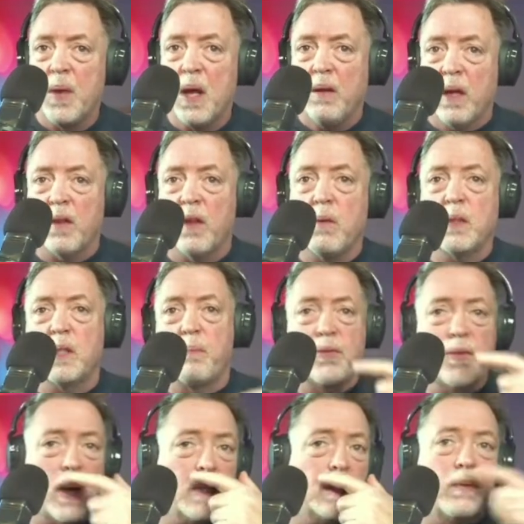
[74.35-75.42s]
Now, there was a
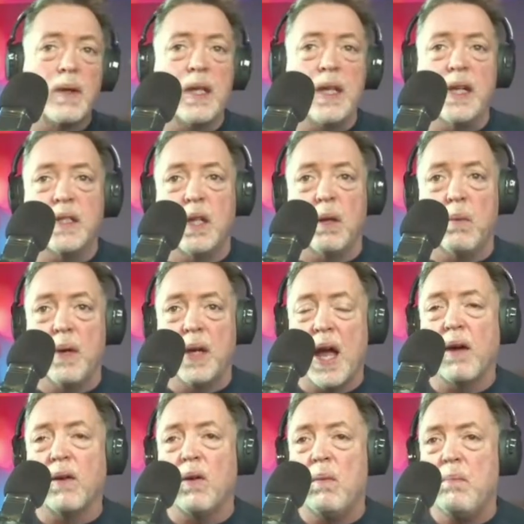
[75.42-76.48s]
press release that went
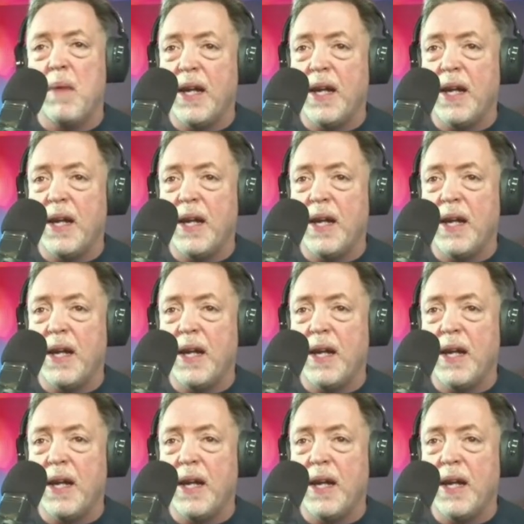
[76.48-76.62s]
out on May